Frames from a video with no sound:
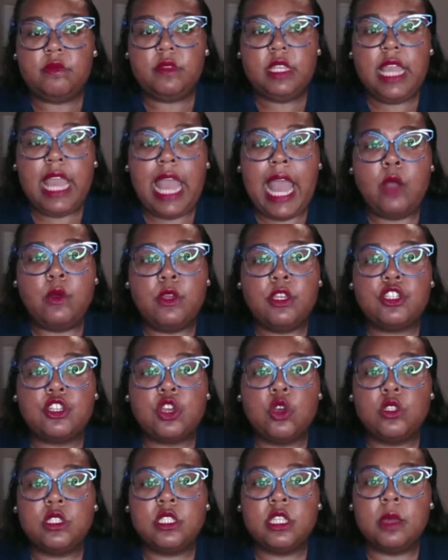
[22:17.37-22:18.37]
how it
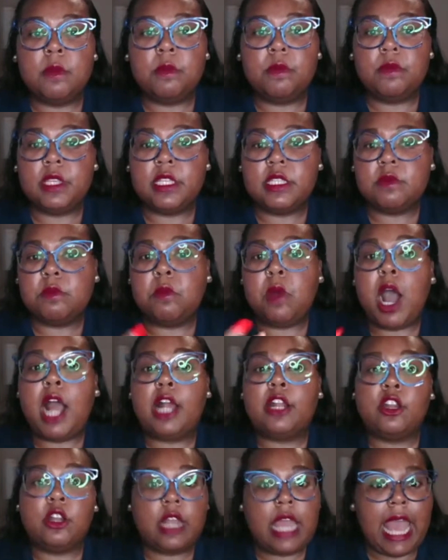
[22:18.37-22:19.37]
shows up, this
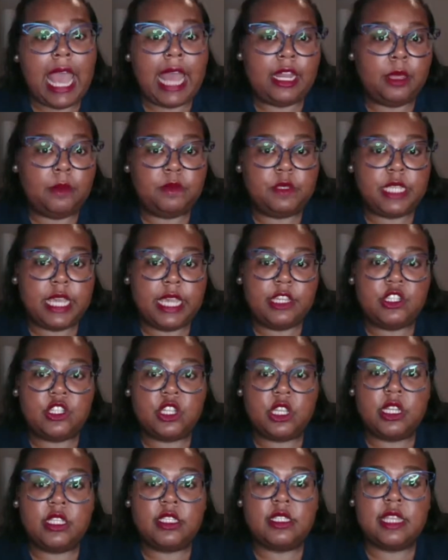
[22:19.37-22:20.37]
modern
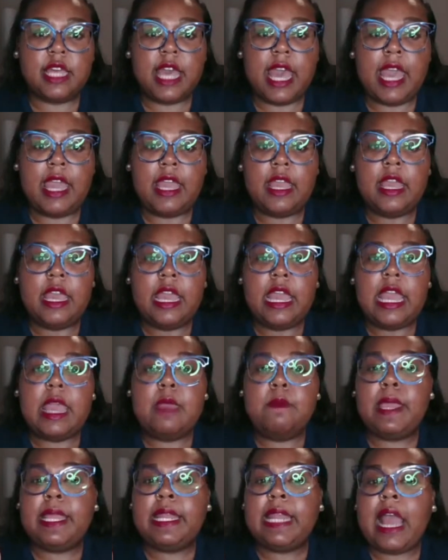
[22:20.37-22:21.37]
adaptation, is that
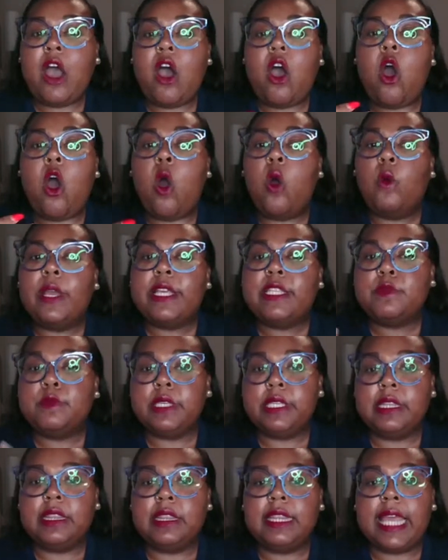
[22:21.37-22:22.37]
it may not always
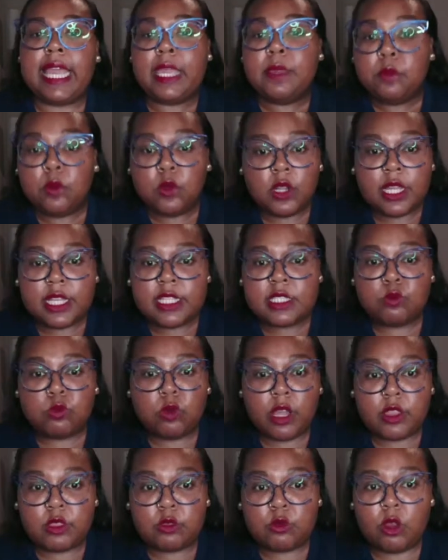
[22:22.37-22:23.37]
be labeled as
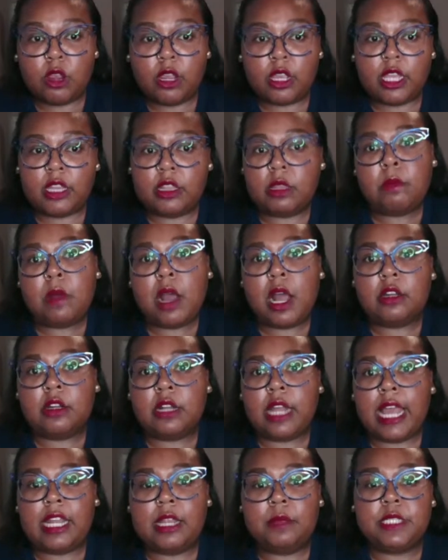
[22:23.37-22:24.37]
breath work in the
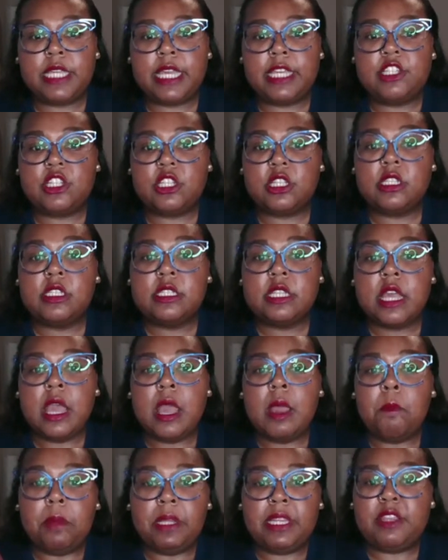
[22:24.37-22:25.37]
modern adaptations,
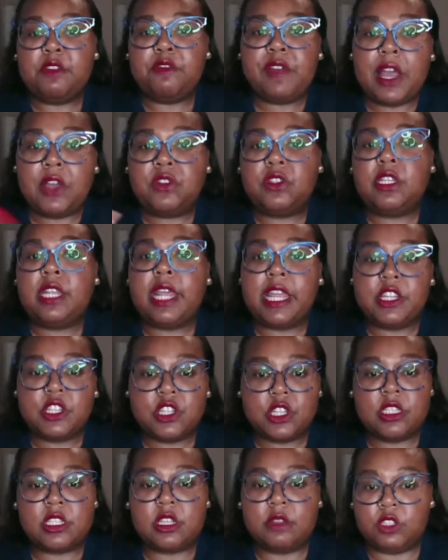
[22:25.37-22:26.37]
but the
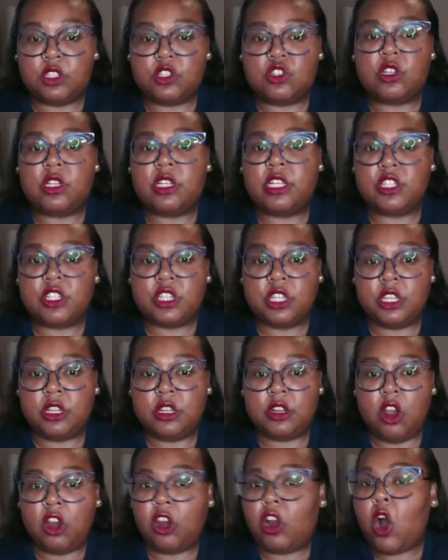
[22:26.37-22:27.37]
foundations of the
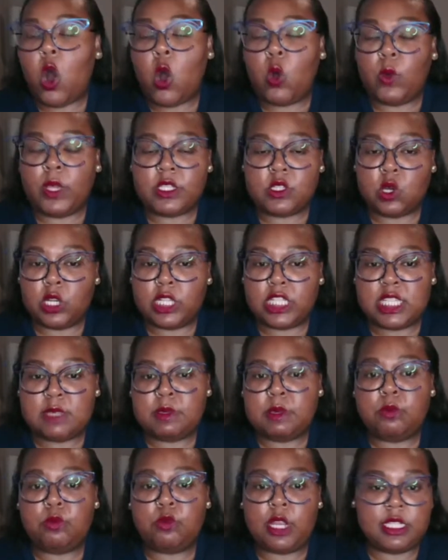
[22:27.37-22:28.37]
tradition are always going to
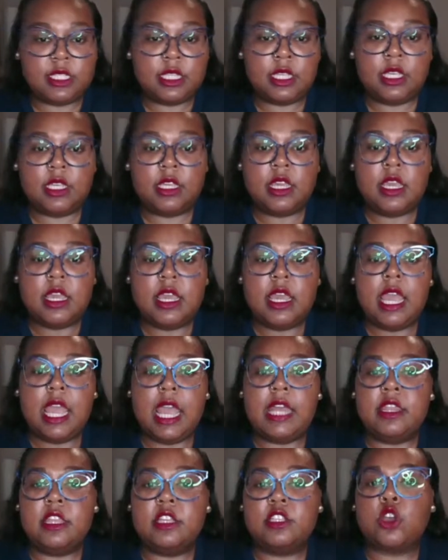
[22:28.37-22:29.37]
be present
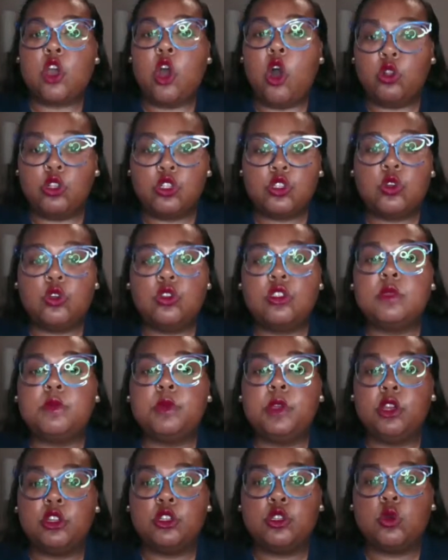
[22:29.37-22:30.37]
in this cultural,
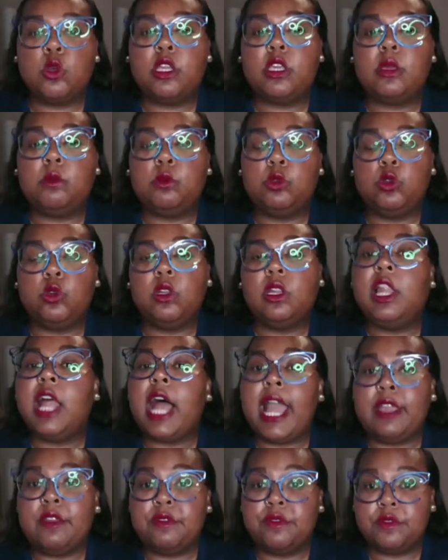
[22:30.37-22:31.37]
spiritual, and communal
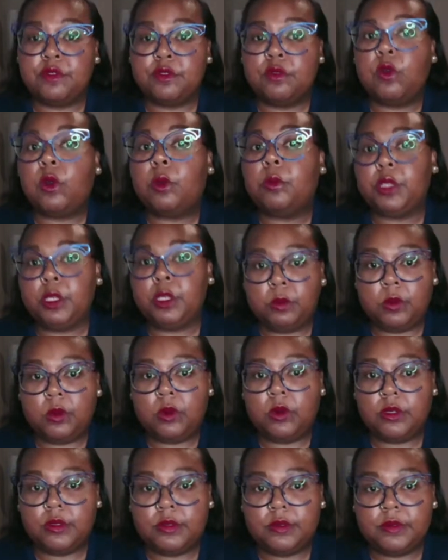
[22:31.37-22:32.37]
life for people.